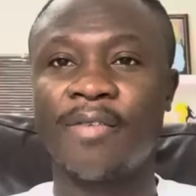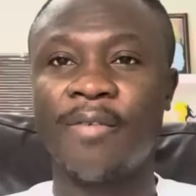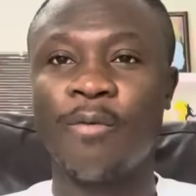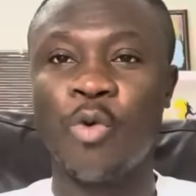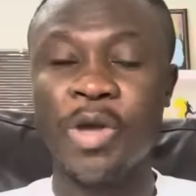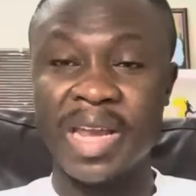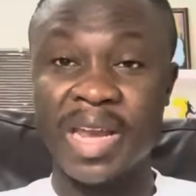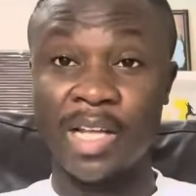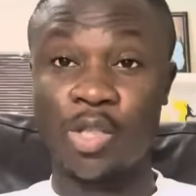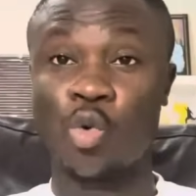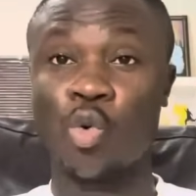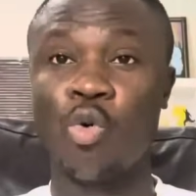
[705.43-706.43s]
we
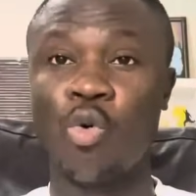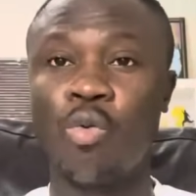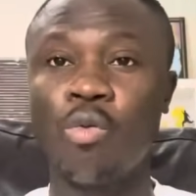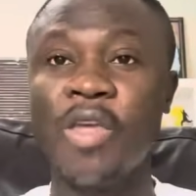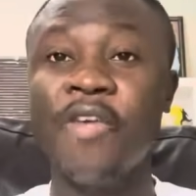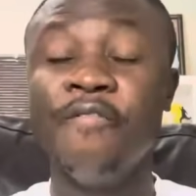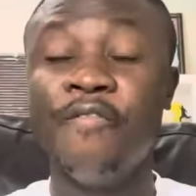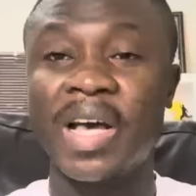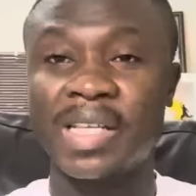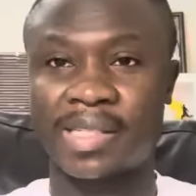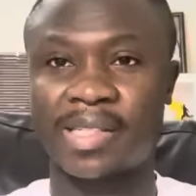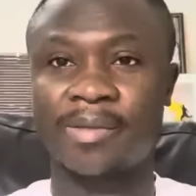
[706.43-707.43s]
need to
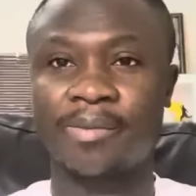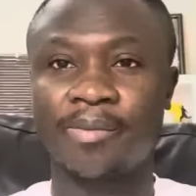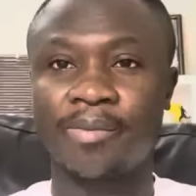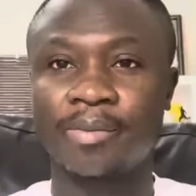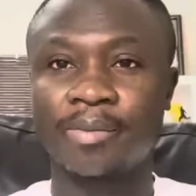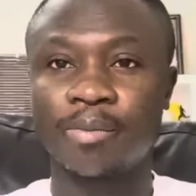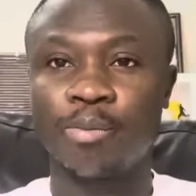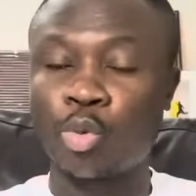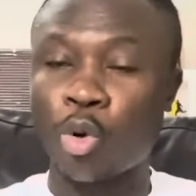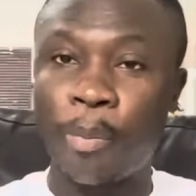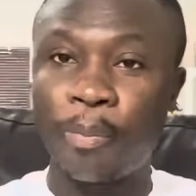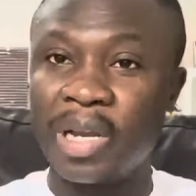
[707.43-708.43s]
invest
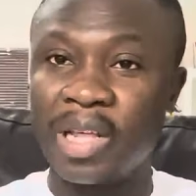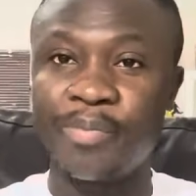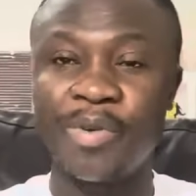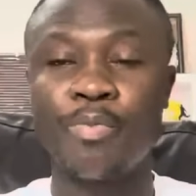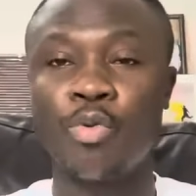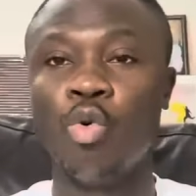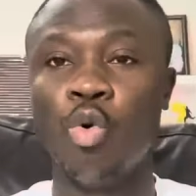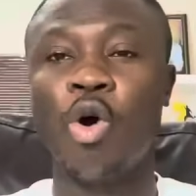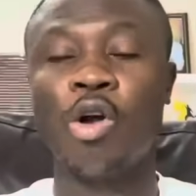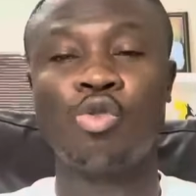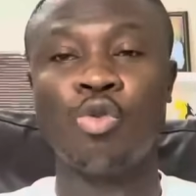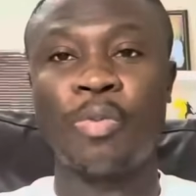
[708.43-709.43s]
properly. People who
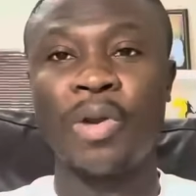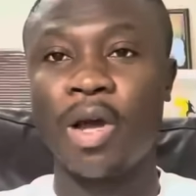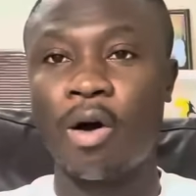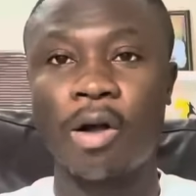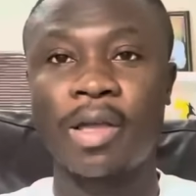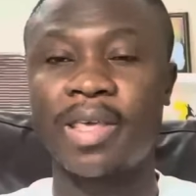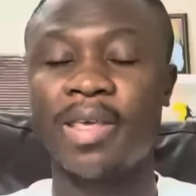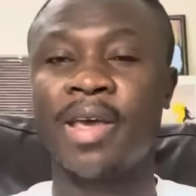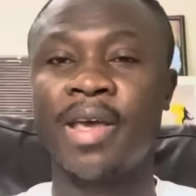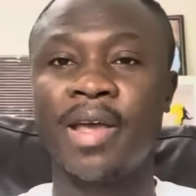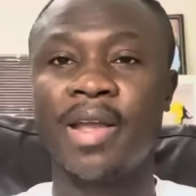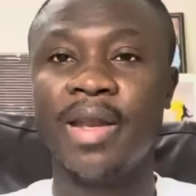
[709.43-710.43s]
want to play hockey
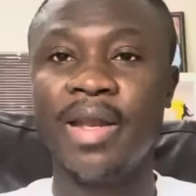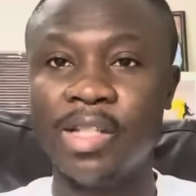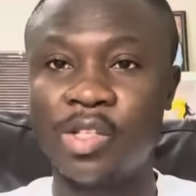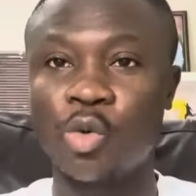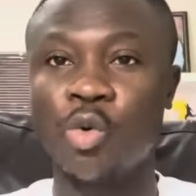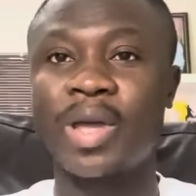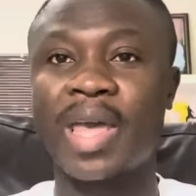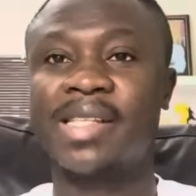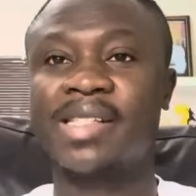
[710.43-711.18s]
need to get